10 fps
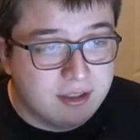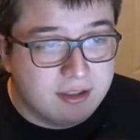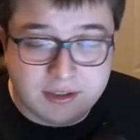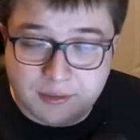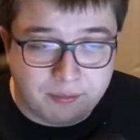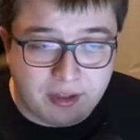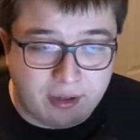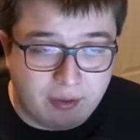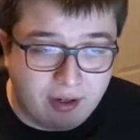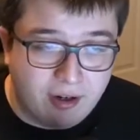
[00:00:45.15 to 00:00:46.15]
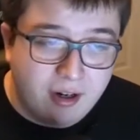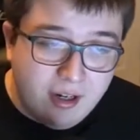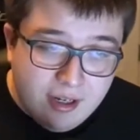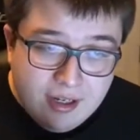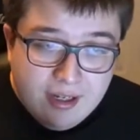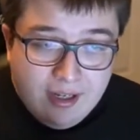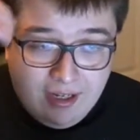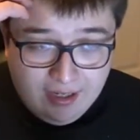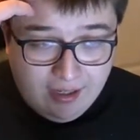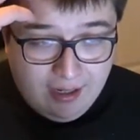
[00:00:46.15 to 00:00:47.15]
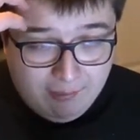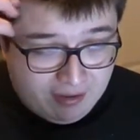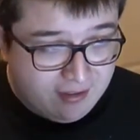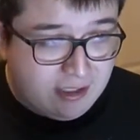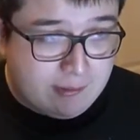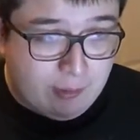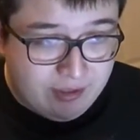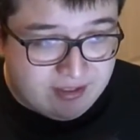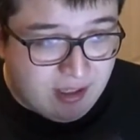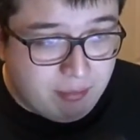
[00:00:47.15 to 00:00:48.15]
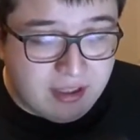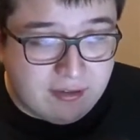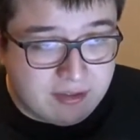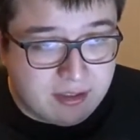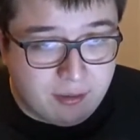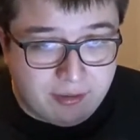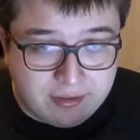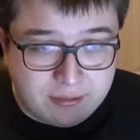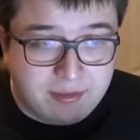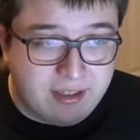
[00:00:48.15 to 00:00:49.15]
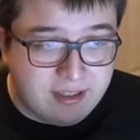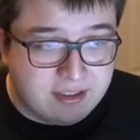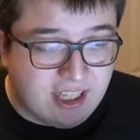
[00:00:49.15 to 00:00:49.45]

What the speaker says: So here we are. I'm not going to talk about what's up, even though there are some things.